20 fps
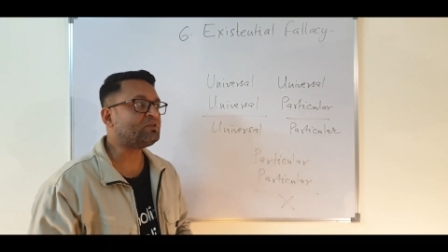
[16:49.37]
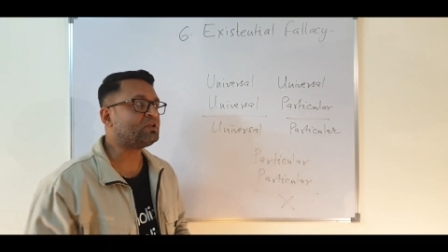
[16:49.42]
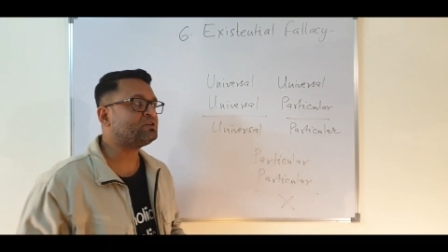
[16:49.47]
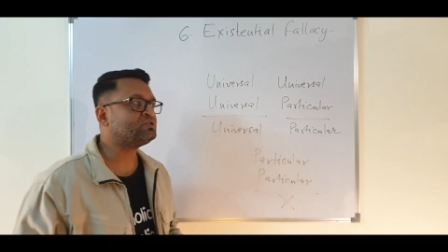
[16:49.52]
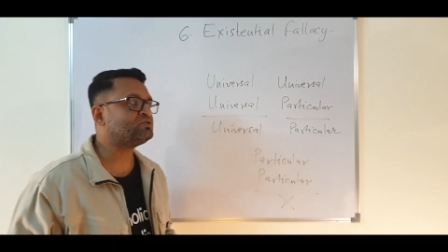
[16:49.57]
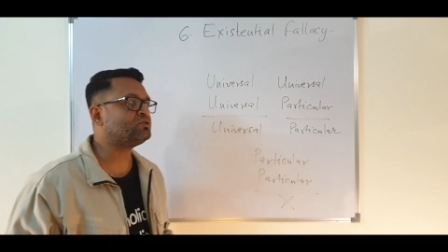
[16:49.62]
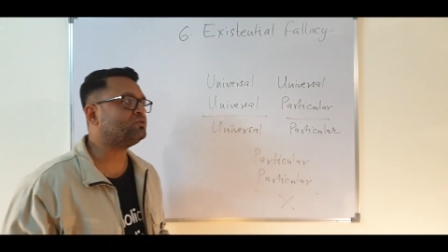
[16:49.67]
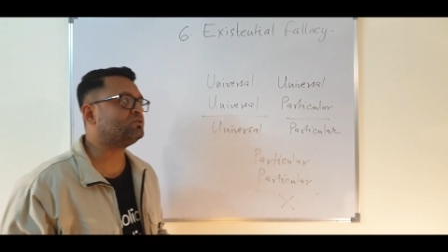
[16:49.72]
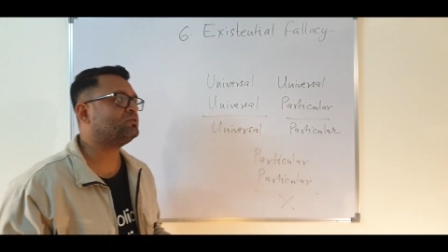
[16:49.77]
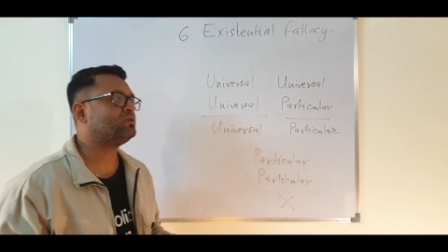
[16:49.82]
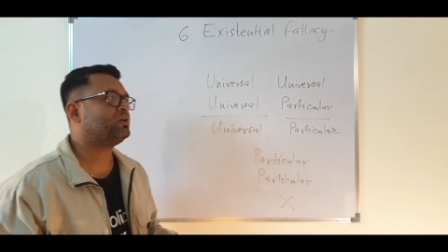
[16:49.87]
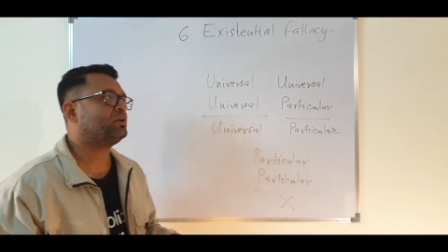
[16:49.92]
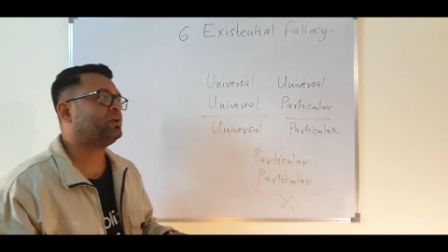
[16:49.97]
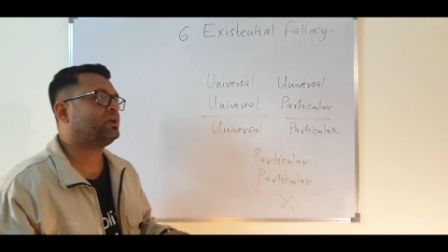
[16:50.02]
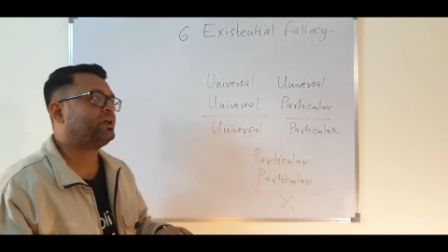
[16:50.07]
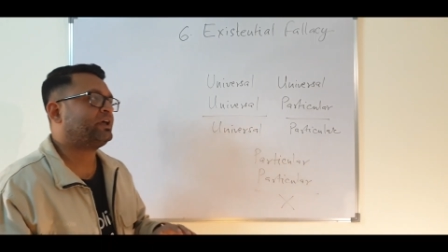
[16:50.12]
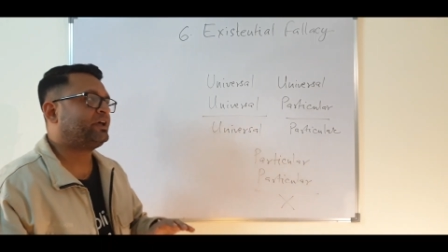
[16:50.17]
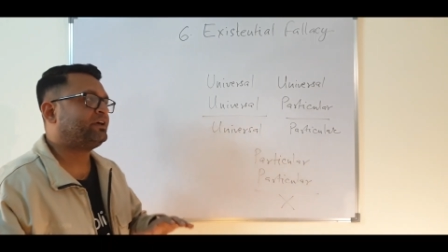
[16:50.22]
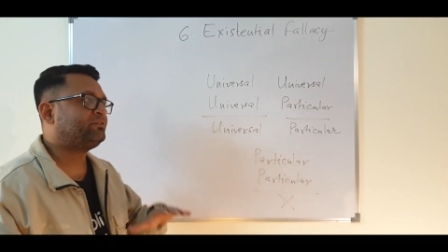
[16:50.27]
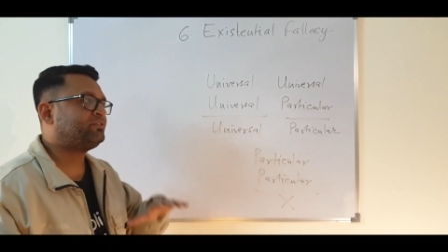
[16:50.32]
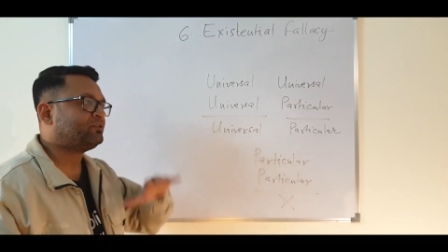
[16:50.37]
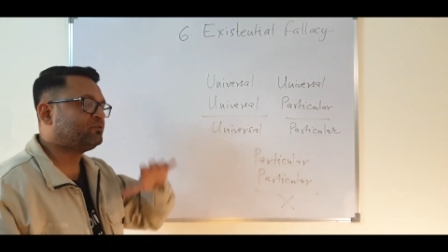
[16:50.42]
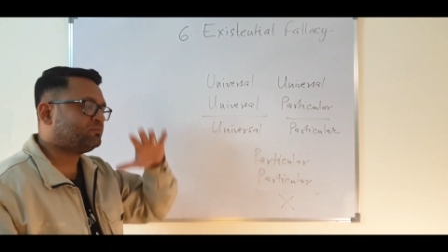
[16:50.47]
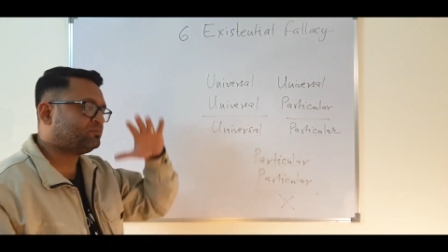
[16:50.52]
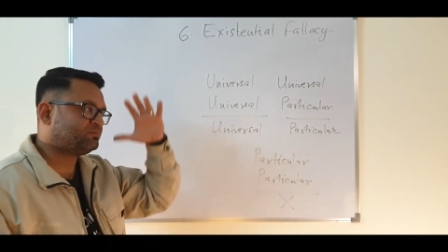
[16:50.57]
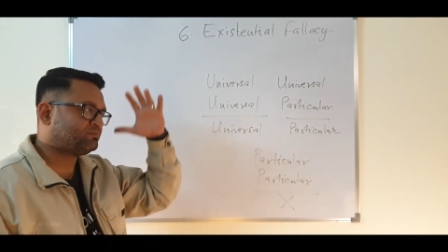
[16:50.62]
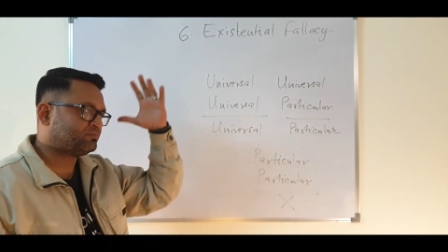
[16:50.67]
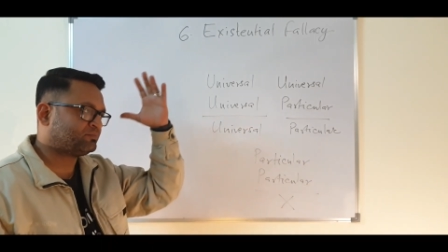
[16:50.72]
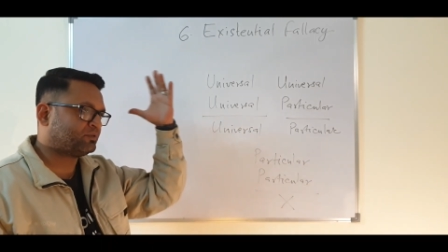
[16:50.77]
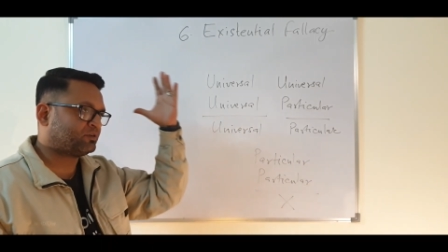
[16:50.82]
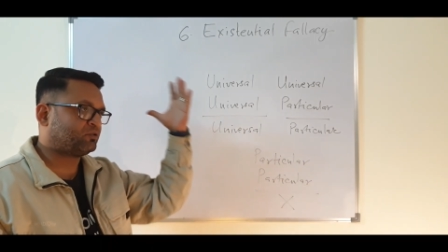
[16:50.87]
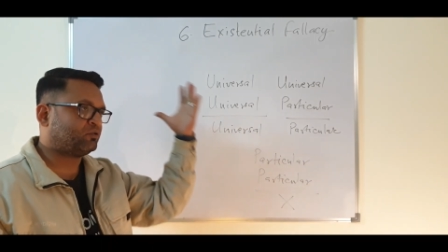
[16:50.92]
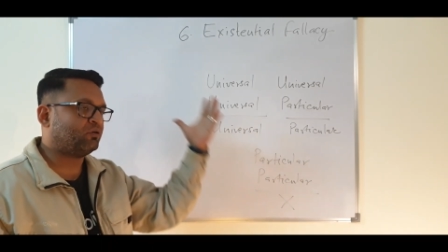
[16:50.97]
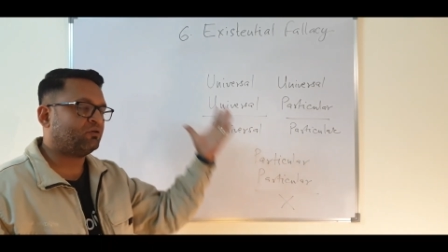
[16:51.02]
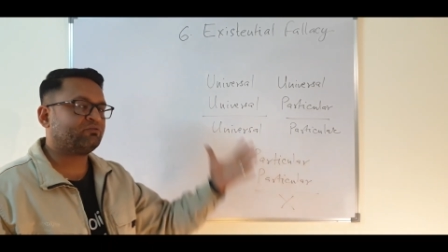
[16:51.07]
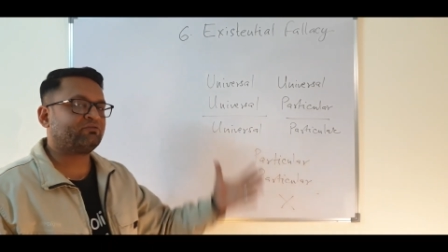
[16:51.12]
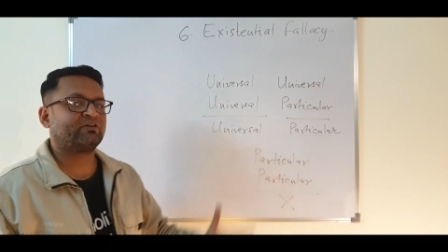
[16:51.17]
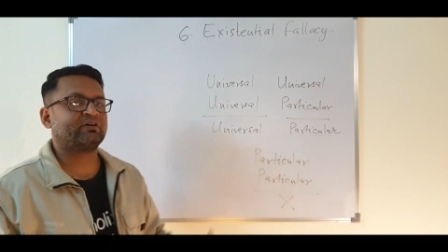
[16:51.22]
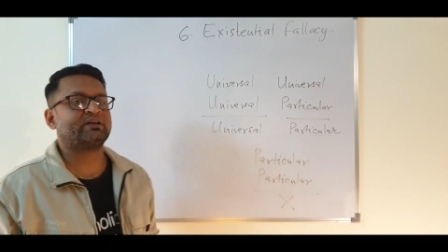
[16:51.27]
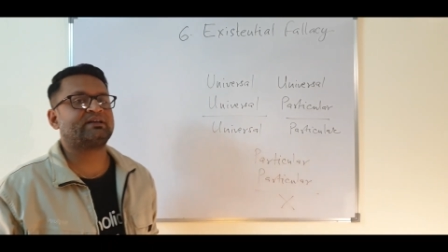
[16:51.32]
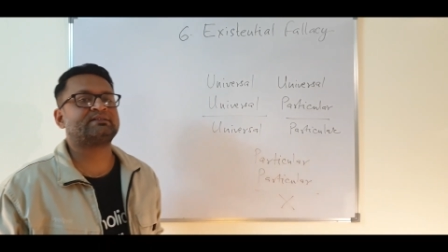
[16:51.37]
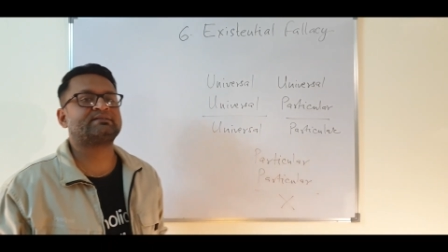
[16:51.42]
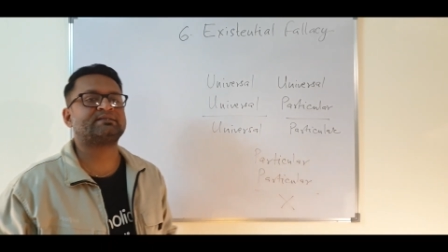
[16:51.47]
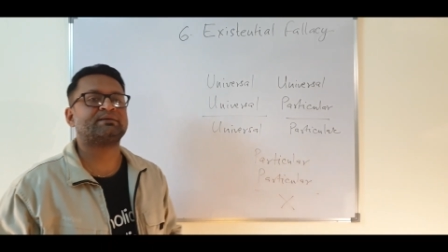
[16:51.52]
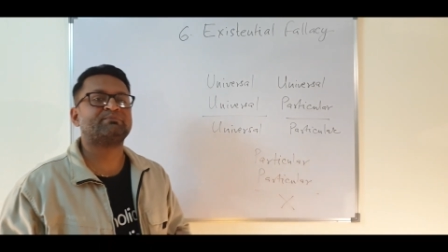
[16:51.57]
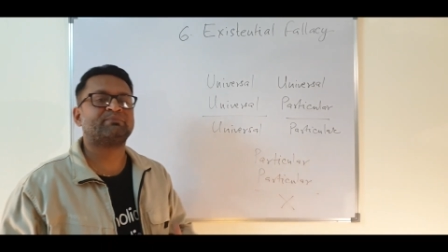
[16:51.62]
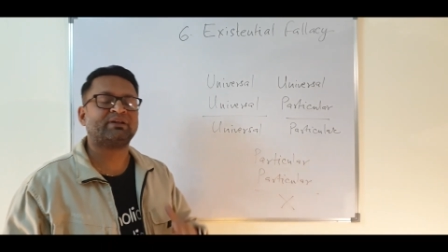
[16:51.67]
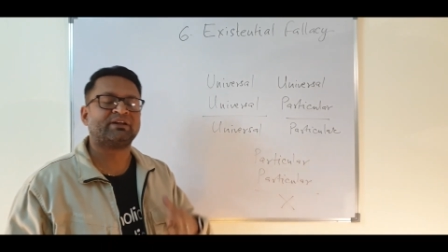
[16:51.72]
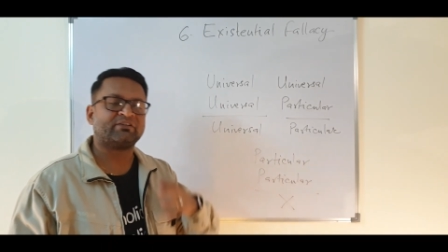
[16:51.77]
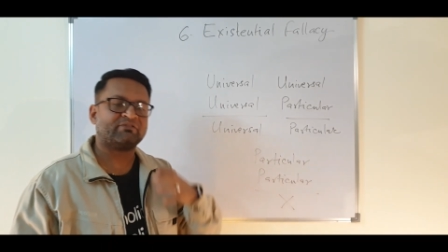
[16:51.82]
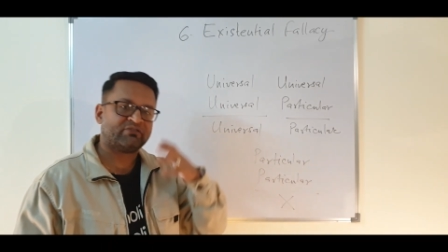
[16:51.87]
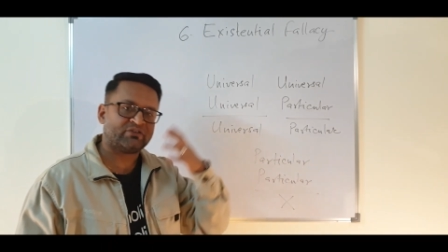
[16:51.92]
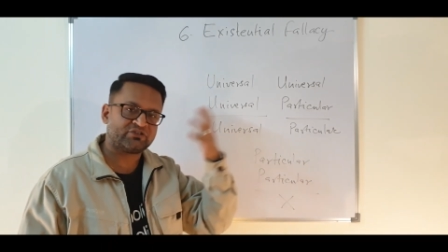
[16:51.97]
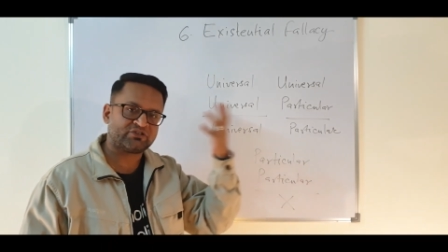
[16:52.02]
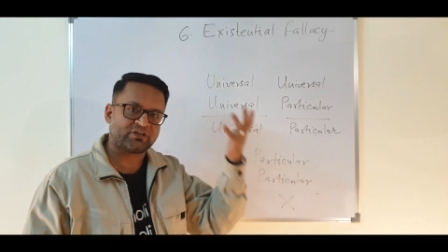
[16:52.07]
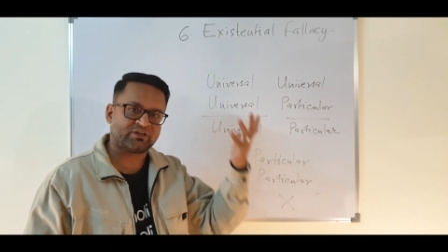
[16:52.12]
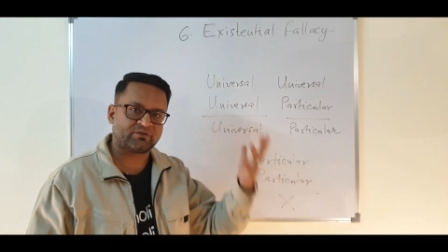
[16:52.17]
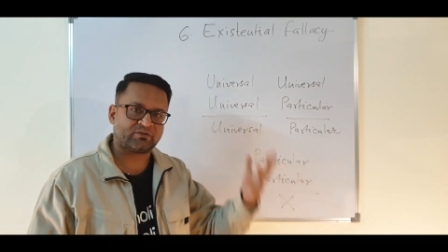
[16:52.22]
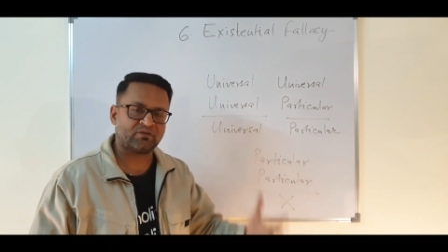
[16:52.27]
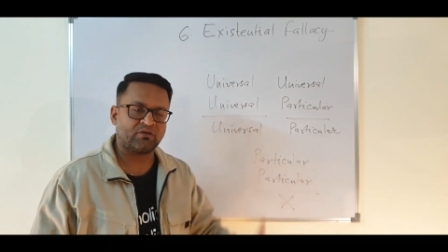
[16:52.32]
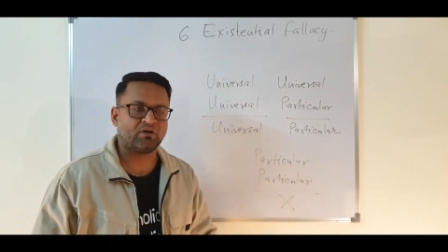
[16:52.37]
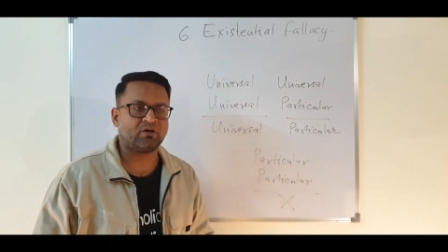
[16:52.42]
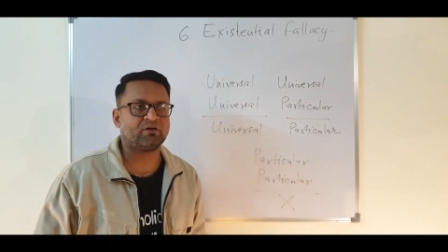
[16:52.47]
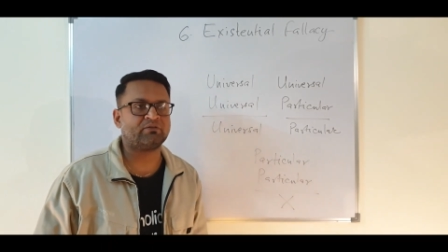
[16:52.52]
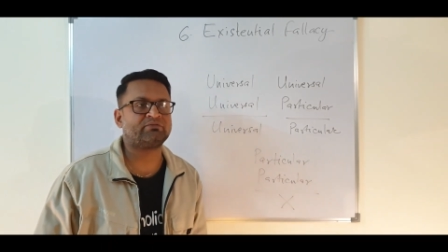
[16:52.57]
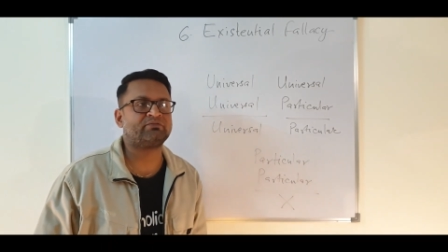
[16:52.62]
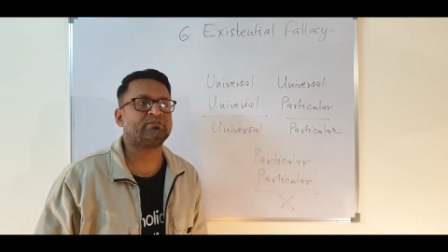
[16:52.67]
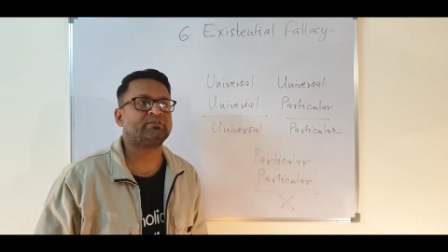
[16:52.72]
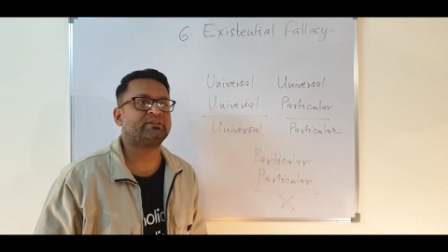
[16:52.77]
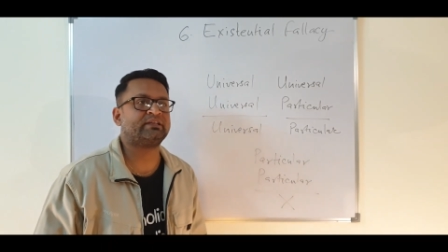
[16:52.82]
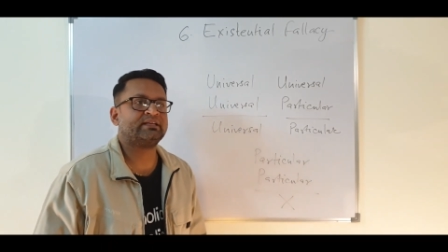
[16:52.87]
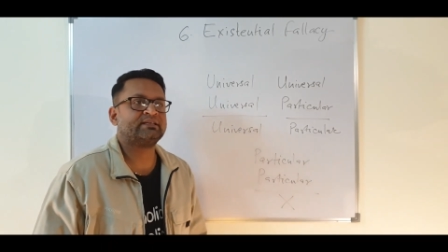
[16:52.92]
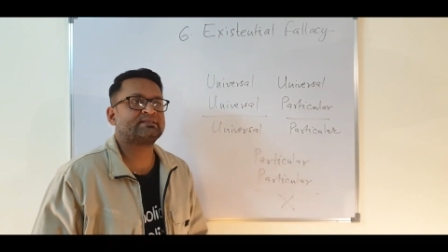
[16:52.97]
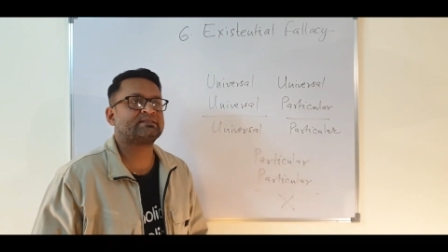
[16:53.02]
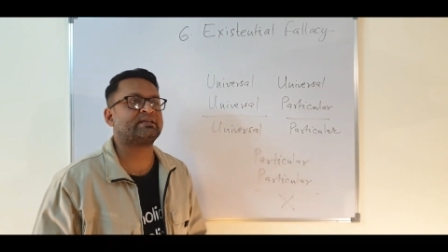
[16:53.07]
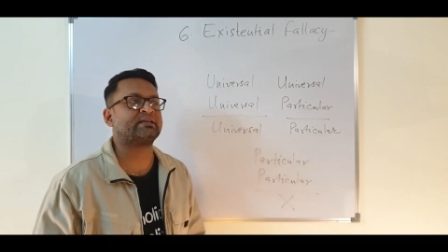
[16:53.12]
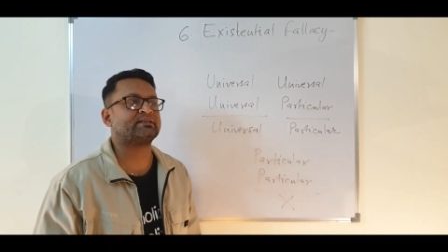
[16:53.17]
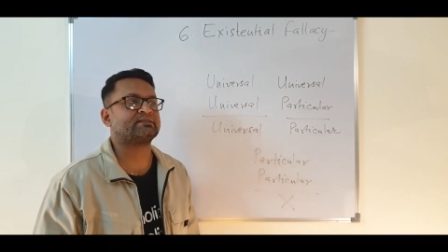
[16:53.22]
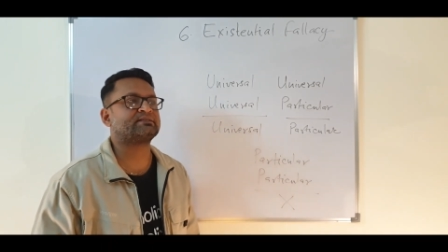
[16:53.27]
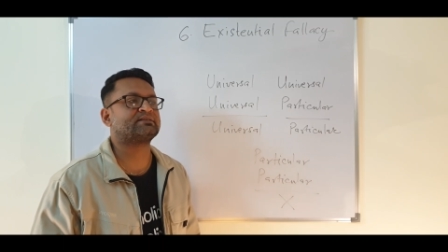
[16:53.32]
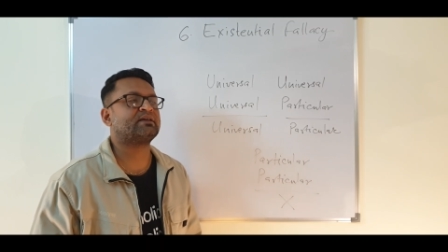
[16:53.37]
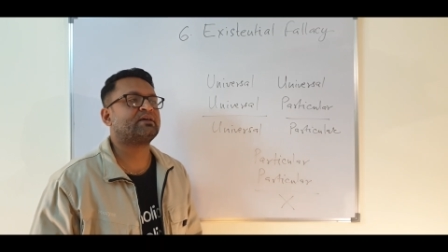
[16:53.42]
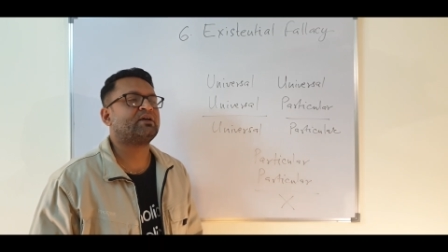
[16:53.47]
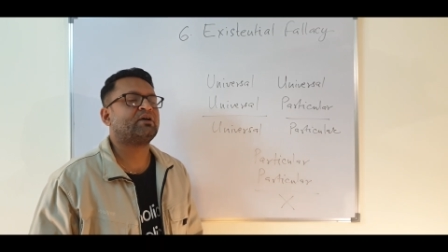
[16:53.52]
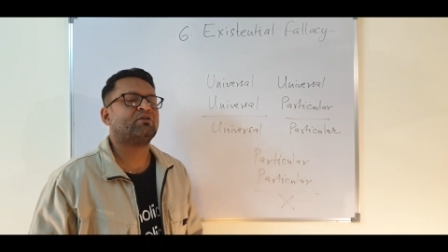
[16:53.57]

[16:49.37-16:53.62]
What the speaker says: So if you go for a simple revision of these things,